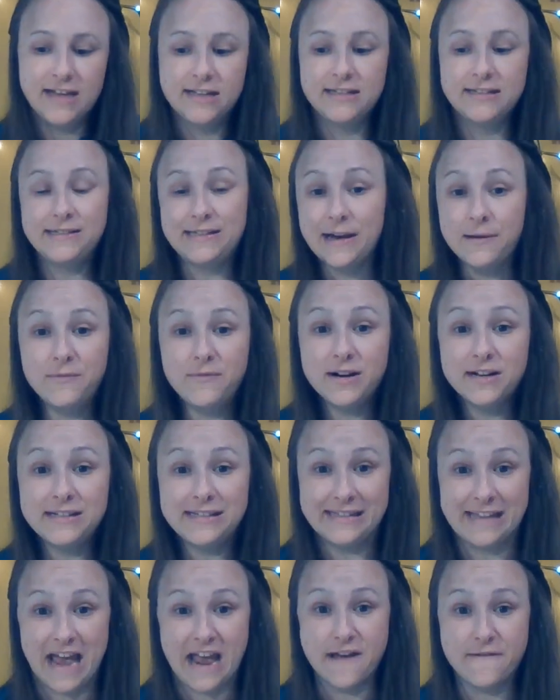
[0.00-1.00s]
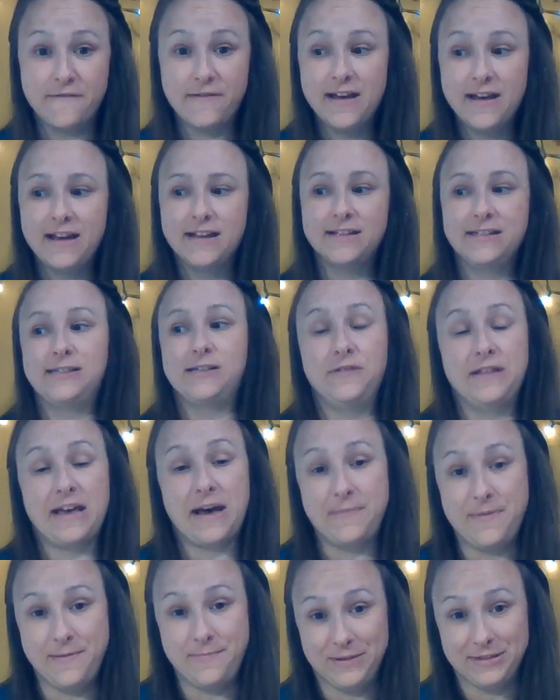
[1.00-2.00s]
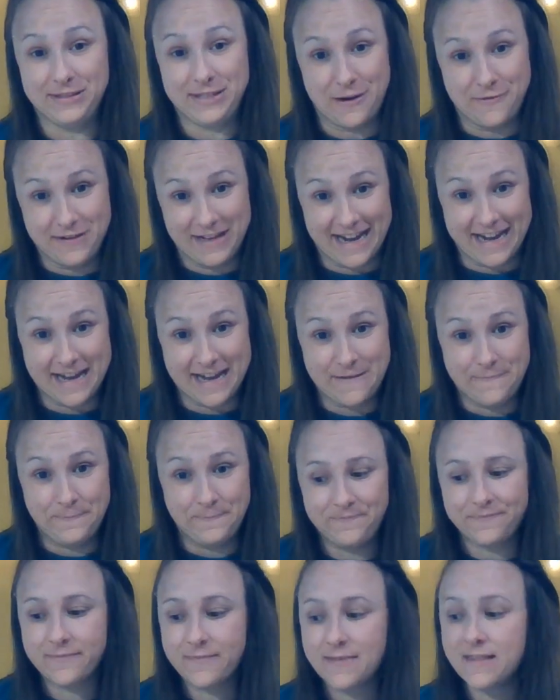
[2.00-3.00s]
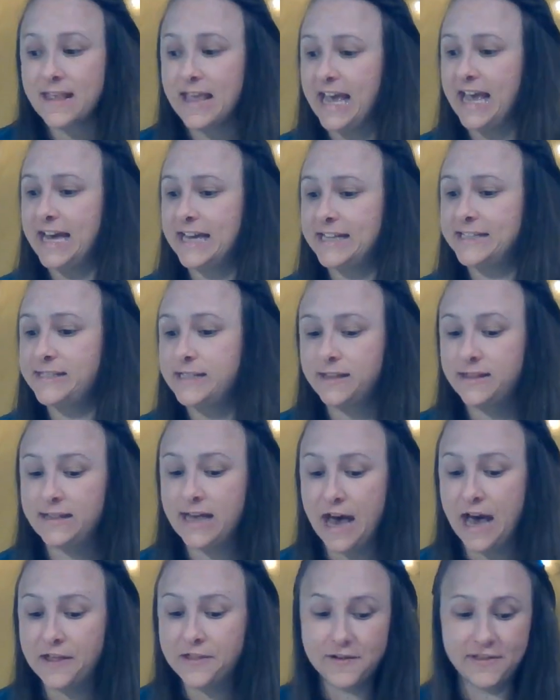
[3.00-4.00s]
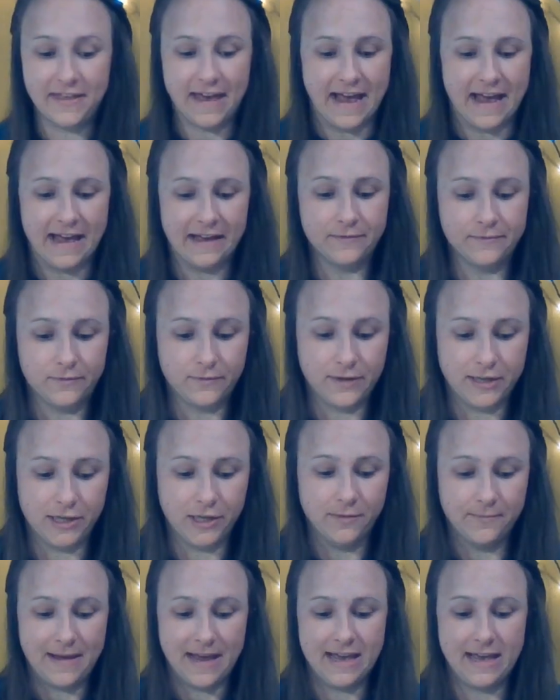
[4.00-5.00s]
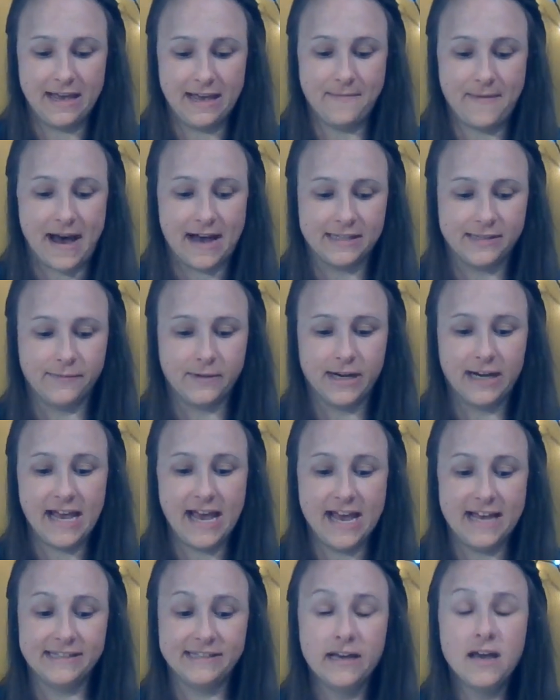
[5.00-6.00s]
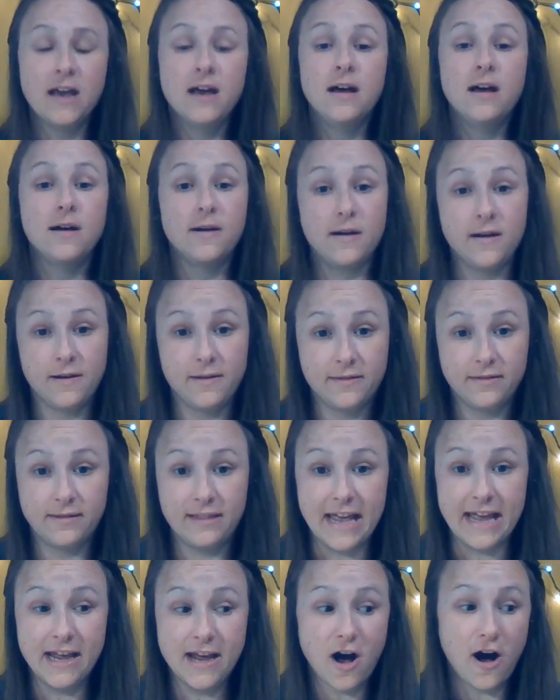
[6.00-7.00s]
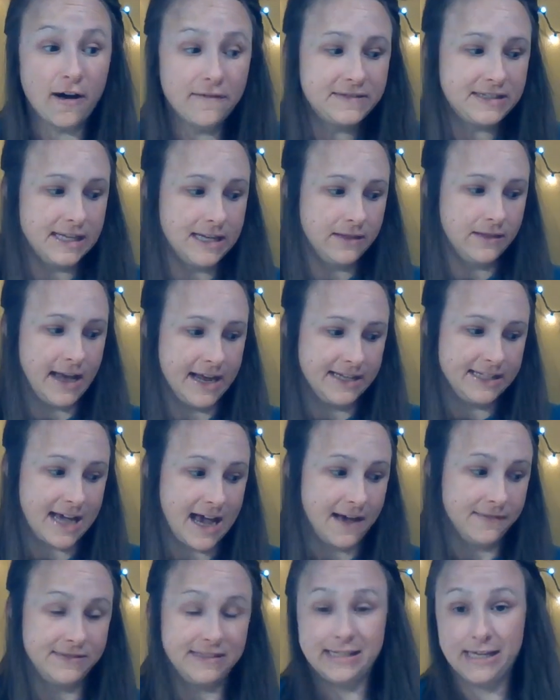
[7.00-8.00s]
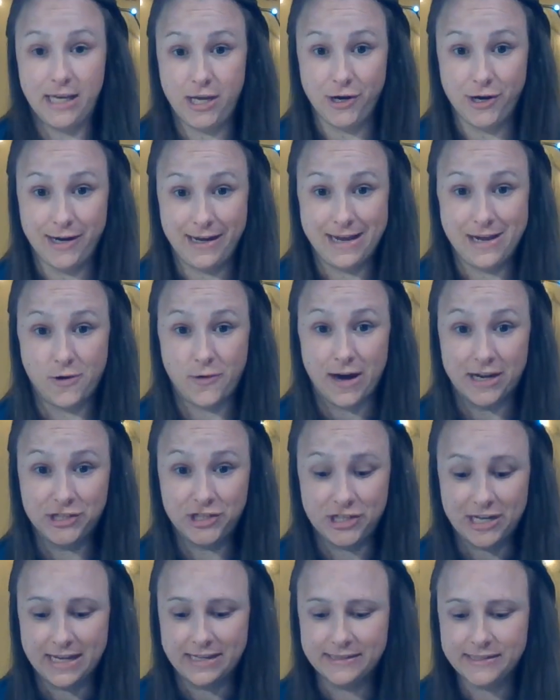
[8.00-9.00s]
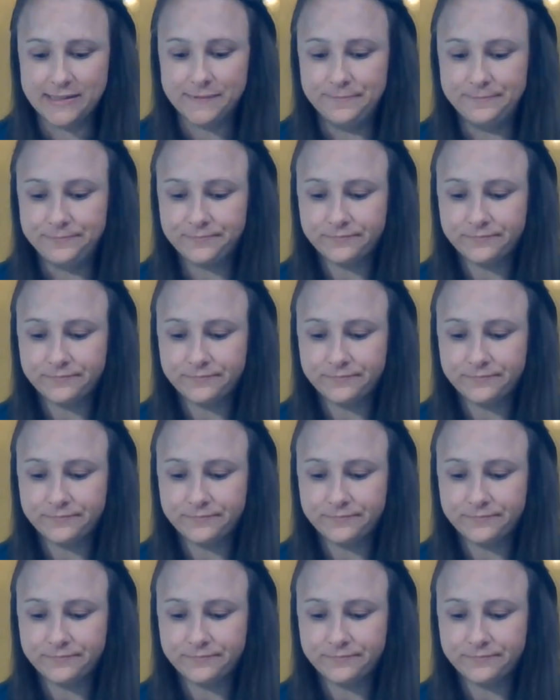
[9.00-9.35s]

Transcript: Somewhere safe so that people don't get it. And the other thing when you're making a password is they often like to have security questions.